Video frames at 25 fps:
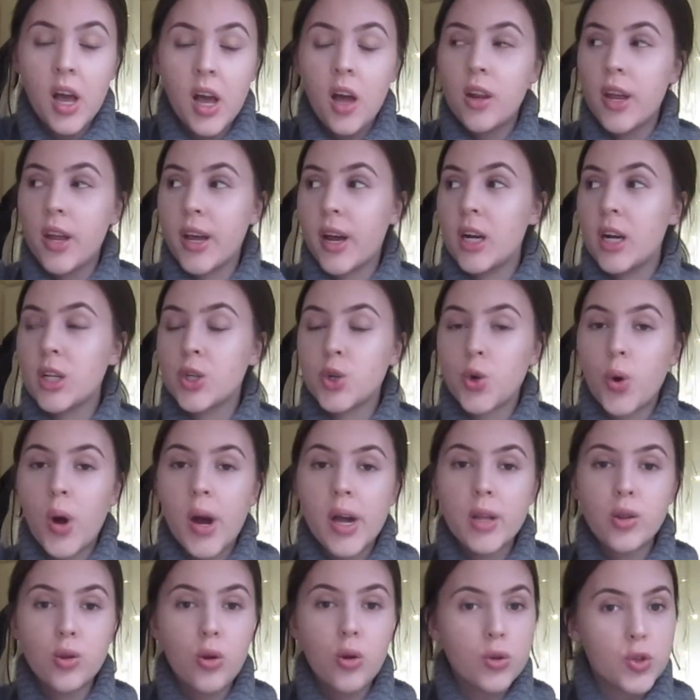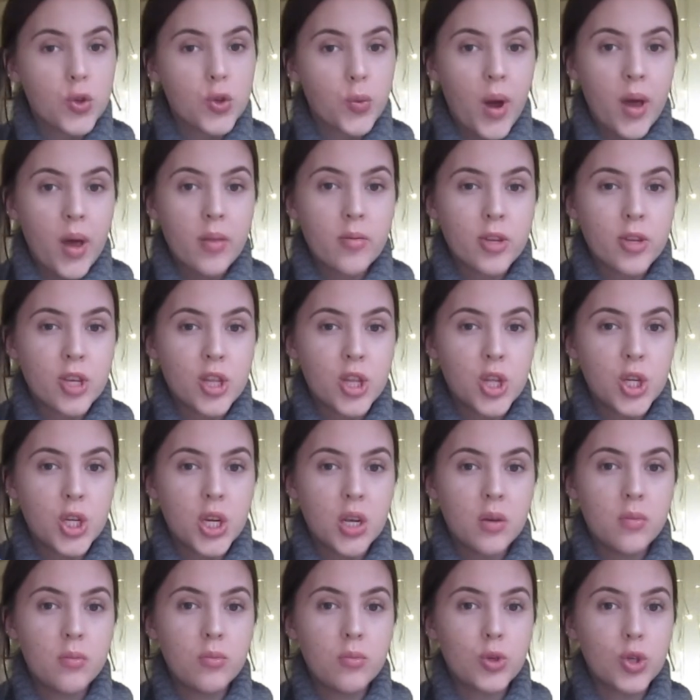Like I try not to wear them to the
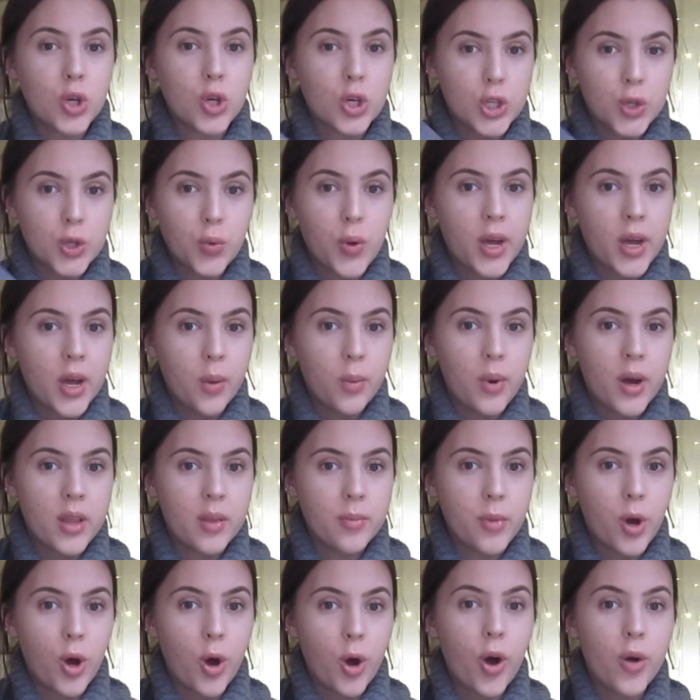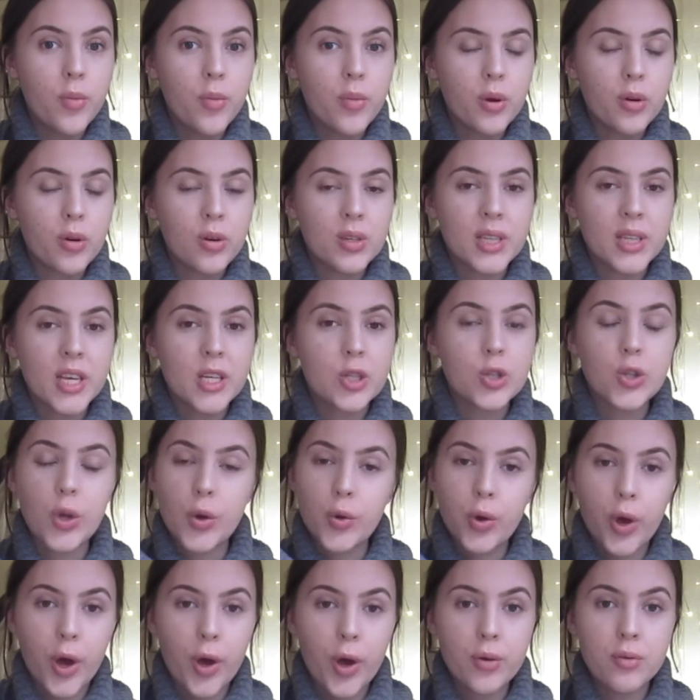gym just so I can wear them at home because they're so
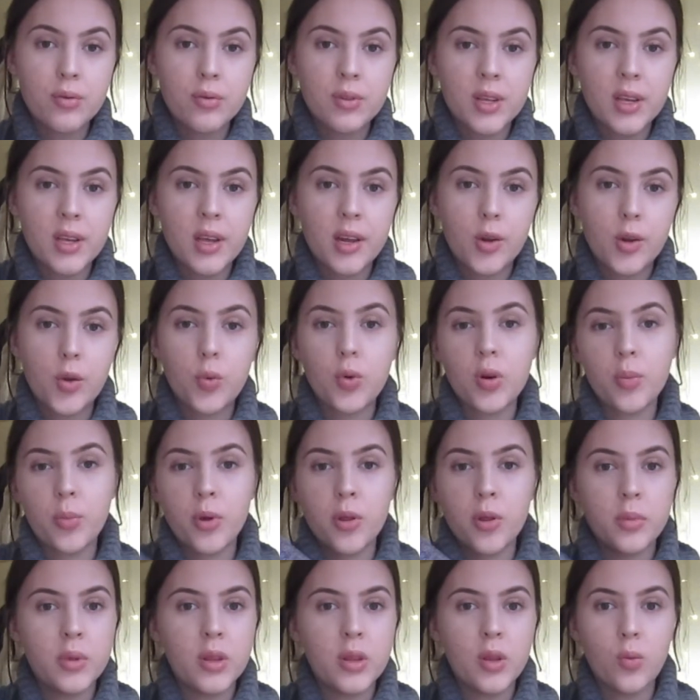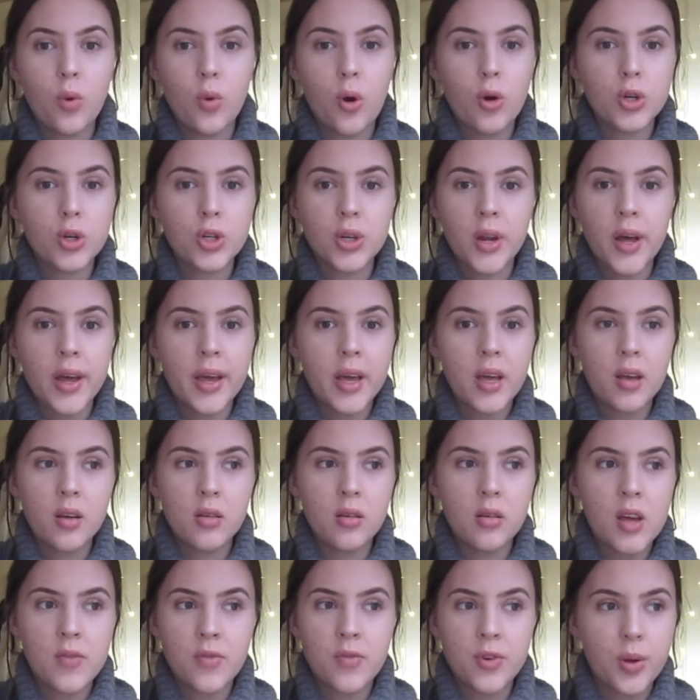cozy and I don't want to put them in the wash like
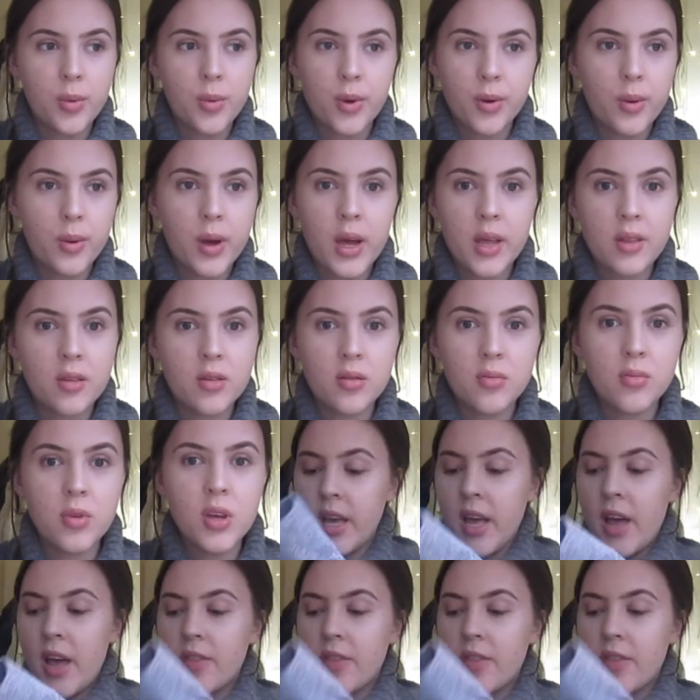every time I wear them.